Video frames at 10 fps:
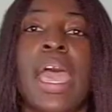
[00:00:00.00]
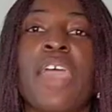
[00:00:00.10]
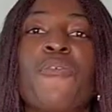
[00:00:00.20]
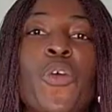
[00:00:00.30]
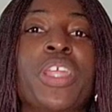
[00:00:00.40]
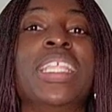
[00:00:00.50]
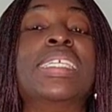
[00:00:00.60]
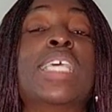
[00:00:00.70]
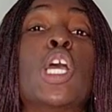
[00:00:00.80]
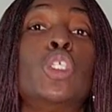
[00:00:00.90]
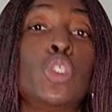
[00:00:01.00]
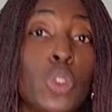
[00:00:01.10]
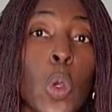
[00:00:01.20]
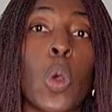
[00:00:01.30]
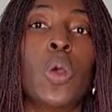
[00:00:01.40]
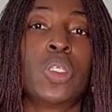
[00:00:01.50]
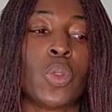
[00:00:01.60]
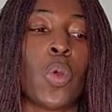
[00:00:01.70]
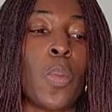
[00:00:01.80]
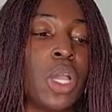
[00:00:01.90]
I have worn this so
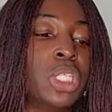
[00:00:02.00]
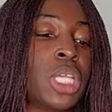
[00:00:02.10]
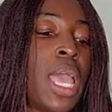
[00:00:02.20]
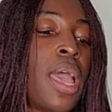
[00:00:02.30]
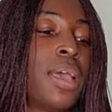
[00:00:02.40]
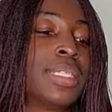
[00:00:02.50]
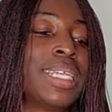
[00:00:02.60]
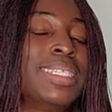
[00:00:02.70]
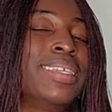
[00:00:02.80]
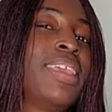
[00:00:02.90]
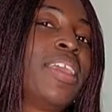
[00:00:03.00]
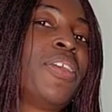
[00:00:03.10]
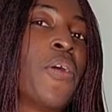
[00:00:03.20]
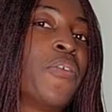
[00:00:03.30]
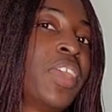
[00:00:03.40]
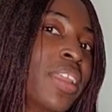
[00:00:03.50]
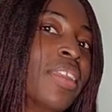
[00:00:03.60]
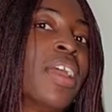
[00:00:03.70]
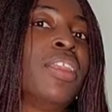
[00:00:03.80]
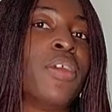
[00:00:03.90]
much. I was actually thinking of
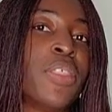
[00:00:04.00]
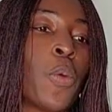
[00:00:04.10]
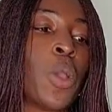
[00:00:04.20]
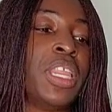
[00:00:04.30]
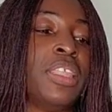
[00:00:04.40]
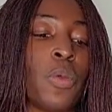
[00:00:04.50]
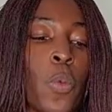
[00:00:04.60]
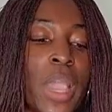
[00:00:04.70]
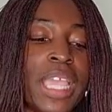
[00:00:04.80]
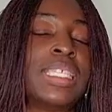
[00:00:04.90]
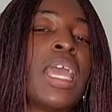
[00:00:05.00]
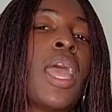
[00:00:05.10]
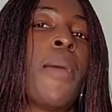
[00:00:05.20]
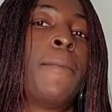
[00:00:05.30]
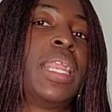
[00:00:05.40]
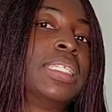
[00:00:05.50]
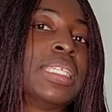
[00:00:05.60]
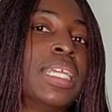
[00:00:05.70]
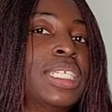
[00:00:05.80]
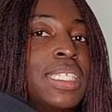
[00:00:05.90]
getting another one in the white, but I
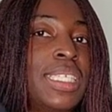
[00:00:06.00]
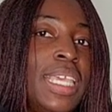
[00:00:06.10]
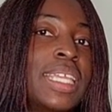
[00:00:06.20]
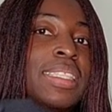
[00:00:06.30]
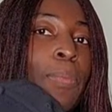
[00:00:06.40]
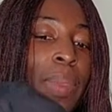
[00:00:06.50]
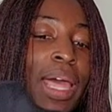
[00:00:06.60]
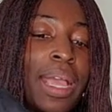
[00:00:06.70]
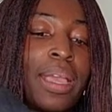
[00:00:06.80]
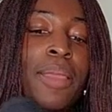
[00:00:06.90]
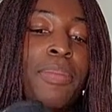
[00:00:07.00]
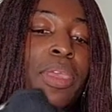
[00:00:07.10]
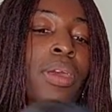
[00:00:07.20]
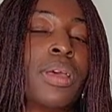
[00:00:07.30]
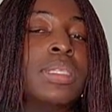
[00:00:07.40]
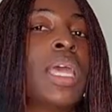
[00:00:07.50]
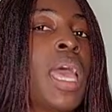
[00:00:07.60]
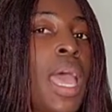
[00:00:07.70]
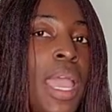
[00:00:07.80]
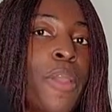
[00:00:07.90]
decided just to get the black because
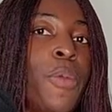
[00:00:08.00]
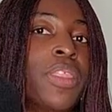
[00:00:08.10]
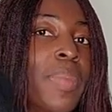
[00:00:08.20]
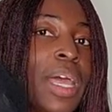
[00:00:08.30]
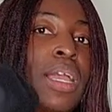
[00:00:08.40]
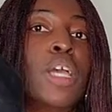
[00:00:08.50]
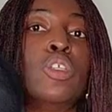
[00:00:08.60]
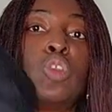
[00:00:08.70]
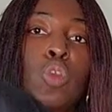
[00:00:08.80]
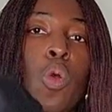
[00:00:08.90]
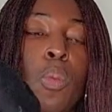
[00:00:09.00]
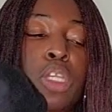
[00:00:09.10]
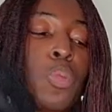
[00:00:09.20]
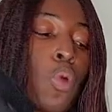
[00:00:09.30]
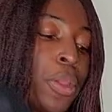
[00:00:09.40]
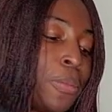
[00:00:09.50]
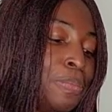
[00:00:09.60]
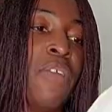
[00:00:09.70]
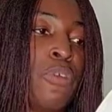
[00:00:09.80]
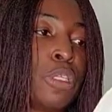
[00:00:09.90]
I can wear the black so much more.
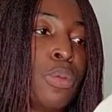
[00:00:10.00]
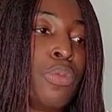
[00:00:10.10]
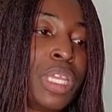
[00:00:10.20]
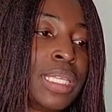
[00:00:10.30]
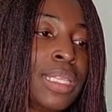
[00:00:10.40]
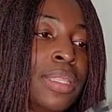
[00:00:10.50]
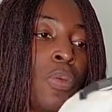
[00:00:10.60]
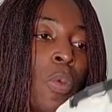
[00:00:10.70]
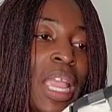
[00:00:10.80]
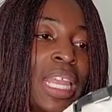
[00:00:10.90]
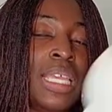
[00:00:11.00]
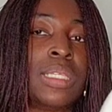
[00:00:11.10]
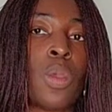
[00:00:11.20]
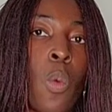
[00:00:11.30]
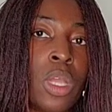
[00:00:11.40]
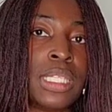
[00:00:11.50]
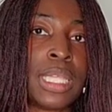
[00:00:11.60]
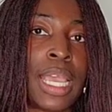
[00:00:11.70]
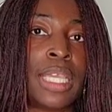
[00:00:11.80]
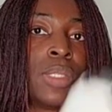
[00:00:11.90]
And for some reason, the white is one
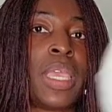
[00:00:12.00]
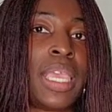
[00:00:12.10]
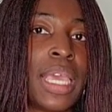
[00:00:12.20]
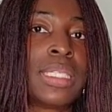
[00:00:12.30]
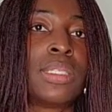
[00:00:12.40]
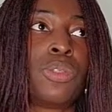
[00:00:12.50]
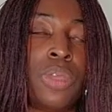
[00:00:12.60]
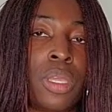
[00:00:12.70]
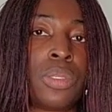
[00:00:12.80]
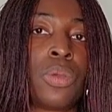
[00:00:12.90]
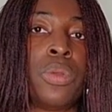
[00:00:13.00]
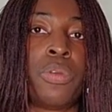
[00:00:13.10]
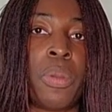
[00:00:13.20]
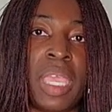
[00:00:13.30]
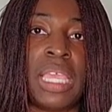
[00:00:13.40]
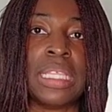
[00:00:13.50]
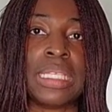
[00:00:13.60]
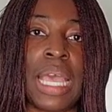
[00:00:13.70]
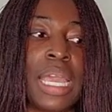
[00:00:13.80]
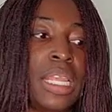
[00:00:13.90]
size. So I guess 2 years ago, they were making
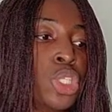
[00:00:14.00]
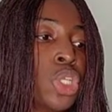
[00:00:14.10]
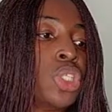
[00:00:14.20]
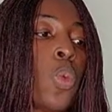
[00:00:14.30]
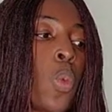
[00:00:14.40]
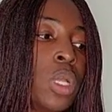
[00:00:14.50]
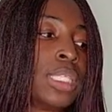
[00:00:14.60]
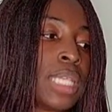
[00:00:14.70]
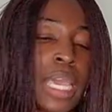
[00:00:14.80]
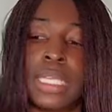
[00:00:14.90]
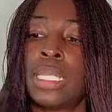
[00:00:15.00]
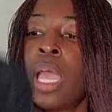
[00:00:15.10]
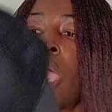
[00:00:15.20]
this hat in just one size.